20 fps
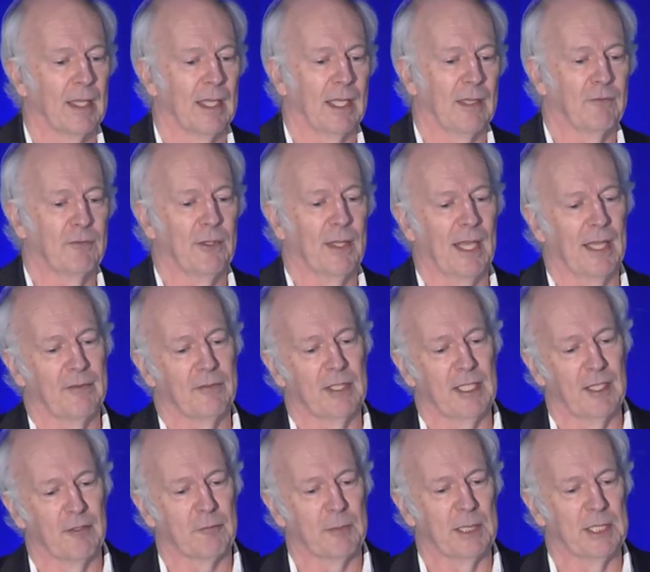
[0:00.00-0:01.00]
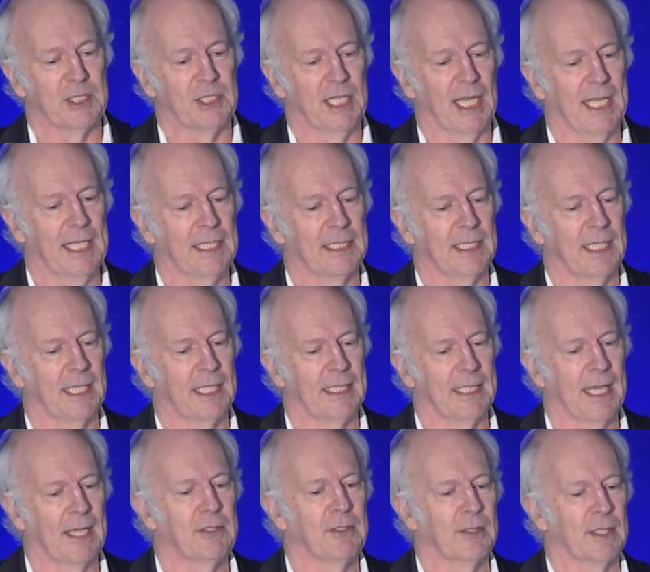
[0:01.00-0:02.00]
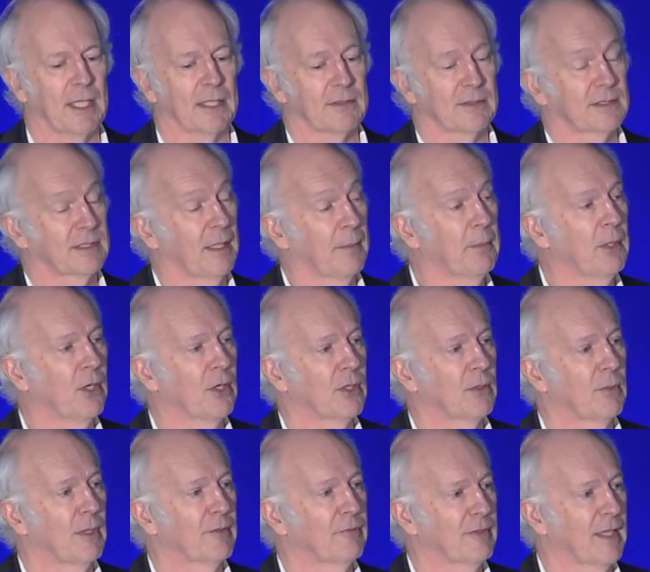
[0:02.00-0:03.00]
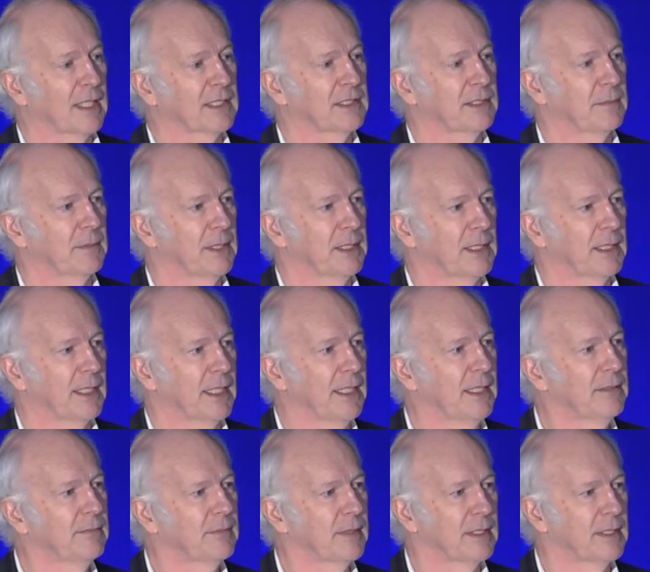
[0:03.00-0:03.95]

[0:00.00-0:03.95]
If you have eFPGA in there, now you get some hardware flexibility.